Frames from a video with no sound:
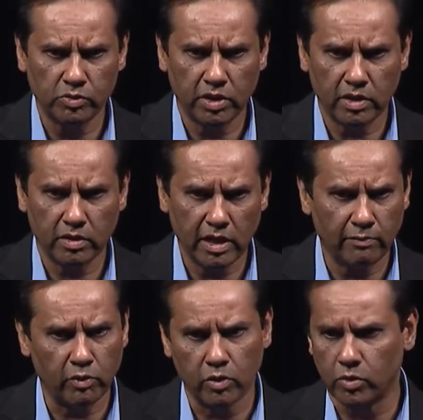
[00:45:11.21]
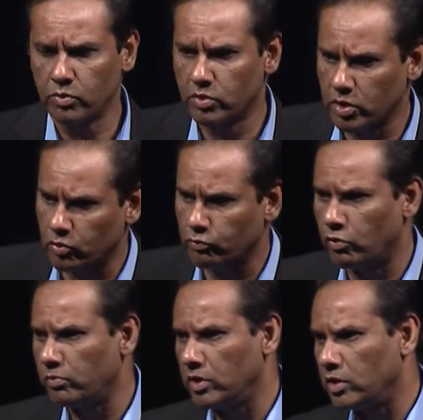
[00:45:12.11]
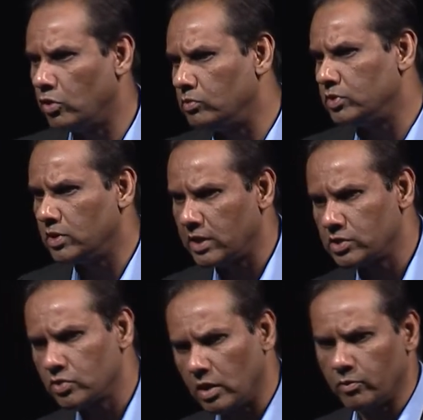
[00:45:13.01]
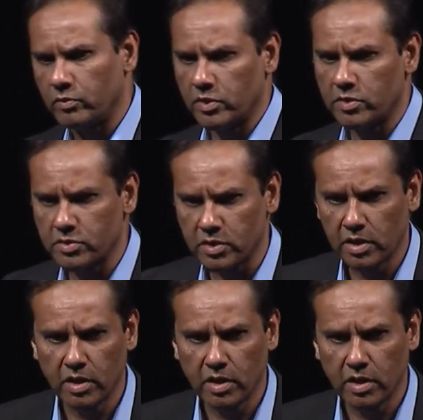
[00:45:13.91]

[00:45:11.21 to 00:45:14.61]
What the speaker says: and that will go to 3 to 4 million homes in the next couple of years.